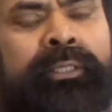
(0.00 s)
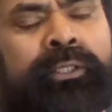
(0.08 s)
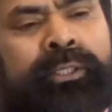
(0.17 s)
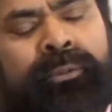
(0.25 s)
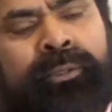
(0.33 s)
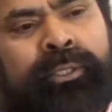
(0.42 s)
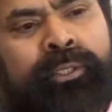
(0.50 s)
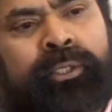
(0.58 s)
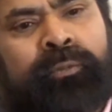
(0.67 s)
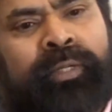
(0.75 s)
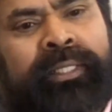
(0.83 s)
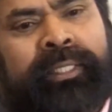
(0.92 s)
The
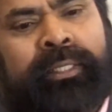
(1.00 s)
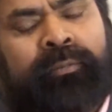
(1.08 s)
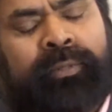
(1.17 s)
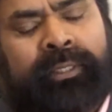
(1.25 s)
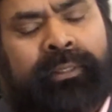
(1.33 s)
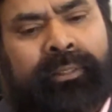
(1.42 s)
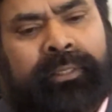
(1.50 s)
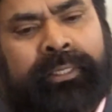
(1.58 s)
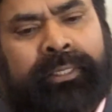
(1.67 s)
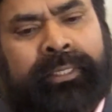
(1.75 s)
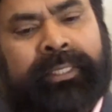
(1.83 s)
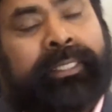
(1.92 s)
students, when they were
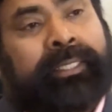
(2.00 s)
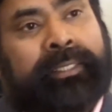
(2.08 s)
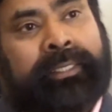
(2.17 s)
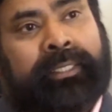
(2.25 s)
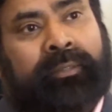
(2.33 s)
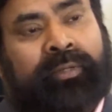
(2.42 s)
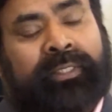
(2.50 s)
in India,